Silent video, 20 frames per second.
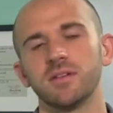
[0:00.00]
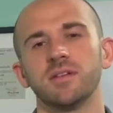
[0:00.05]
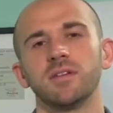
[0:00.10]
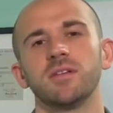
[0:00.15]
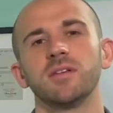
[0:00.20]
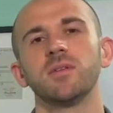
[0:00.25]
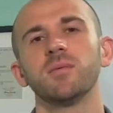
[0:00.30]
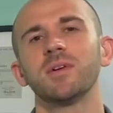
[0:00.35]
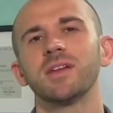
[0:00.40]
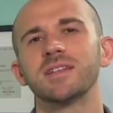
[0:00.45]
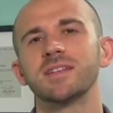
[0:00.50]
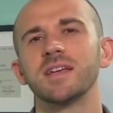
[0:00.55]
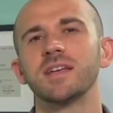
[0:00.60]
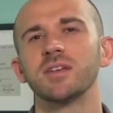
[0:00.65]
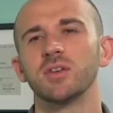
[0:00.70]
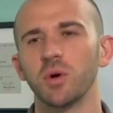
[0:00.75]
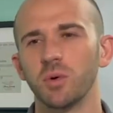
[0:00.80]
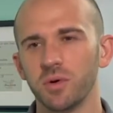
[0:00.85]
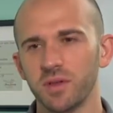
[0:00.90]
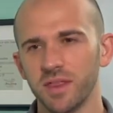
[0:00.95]
You want to take
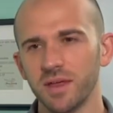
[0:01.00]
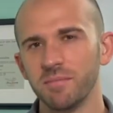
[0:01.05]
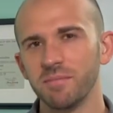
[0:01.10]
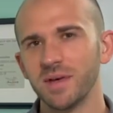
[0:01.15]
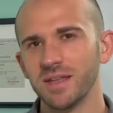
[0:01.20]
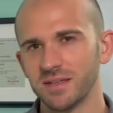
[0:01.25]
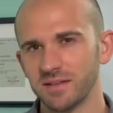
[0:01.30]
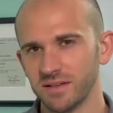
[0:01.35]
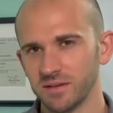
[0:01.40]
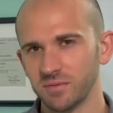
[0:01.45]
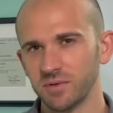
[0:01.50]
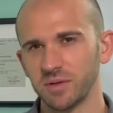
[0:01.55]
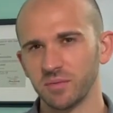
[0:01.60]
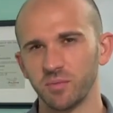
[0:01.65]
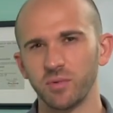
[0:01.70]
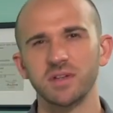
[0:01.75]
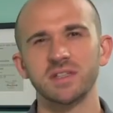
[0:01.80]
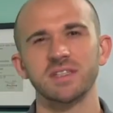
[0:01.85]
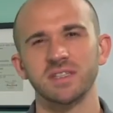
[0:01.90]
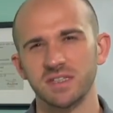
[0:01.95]
note of that mentally, like
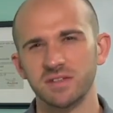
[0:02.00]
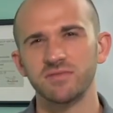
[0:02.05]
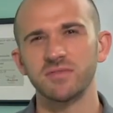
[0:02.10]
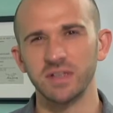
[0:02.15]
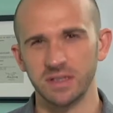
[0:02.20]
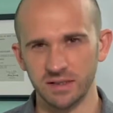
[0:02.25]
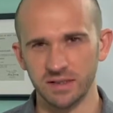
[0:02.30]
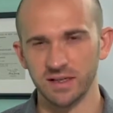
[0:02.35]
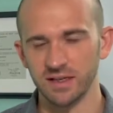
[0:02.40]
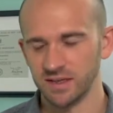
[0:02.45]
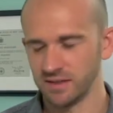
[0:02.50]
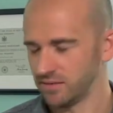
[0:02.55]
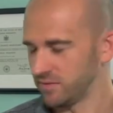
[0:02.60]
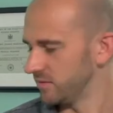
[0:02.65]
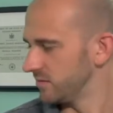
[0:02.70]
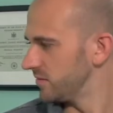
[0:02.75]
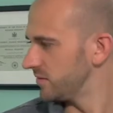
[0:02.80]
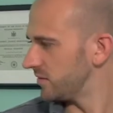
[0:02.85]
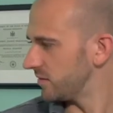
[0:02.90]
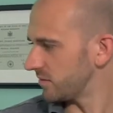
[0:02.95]
what does this feel like,
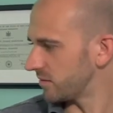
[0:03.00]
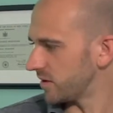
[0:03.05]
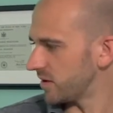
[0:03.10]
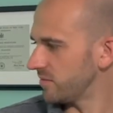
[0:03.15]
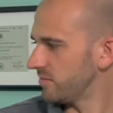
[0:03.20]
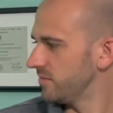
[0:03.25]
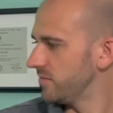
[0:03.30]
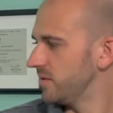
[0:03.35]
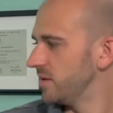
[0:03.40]
okay?